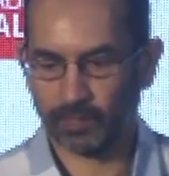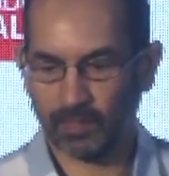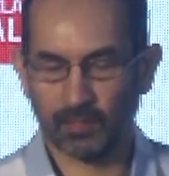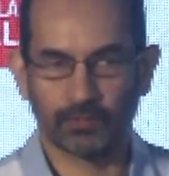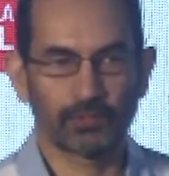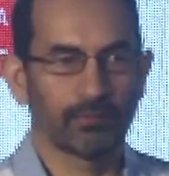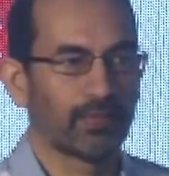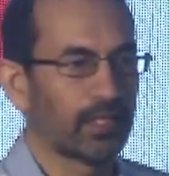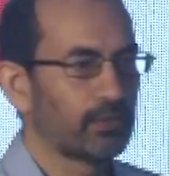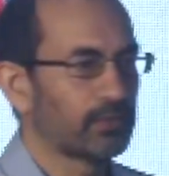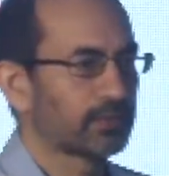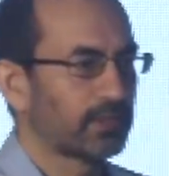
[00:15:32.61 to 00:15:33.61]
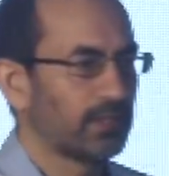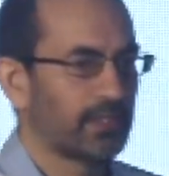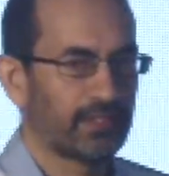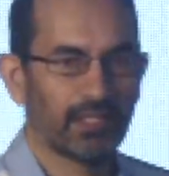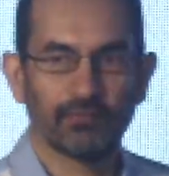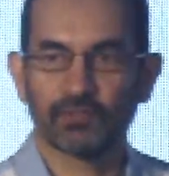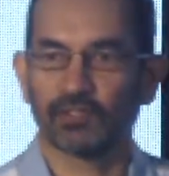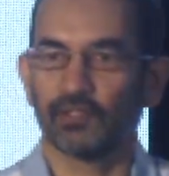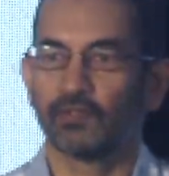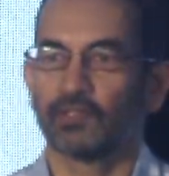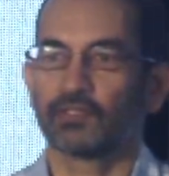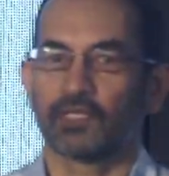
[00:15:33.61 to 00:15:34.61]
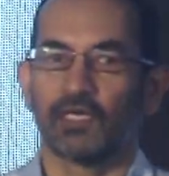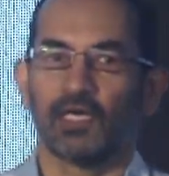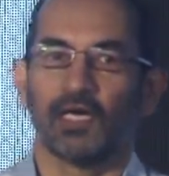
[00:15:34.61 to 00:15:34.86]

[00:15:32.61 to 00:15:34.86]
using ETFs, and then you can start